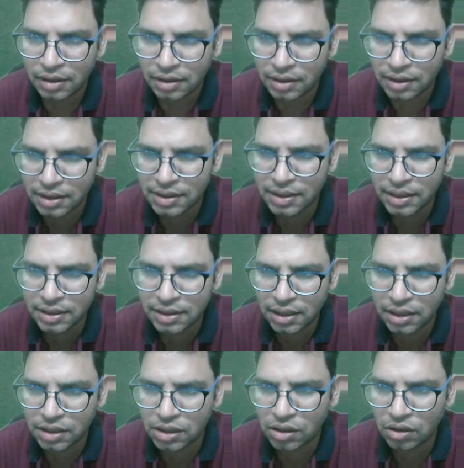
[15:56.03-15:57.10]
This
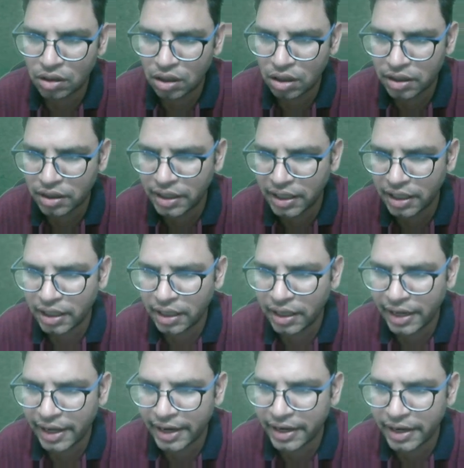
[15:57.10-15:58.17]
region is called
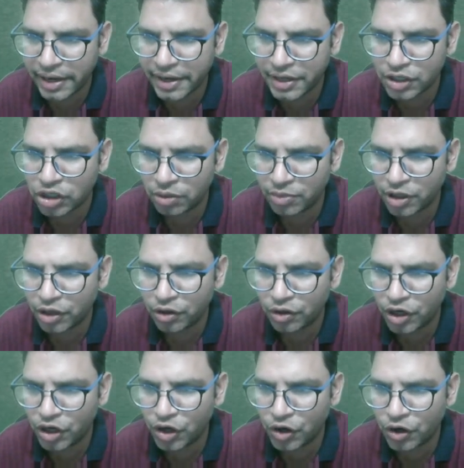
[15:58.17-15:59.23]
DNA, aggregates of
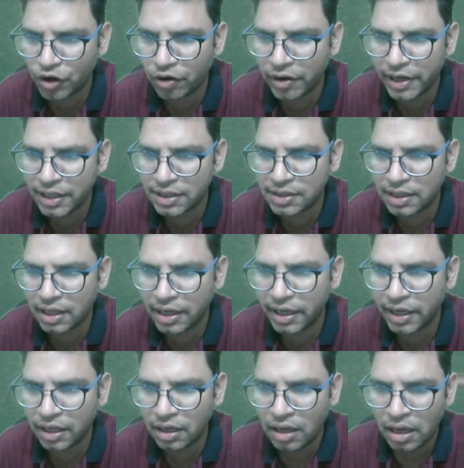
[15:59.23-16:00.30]
nucleoids
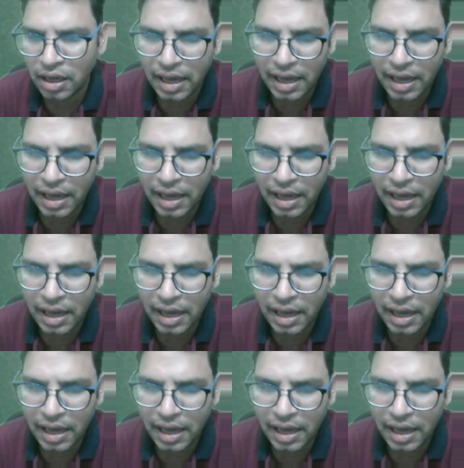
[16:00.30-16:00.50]
again.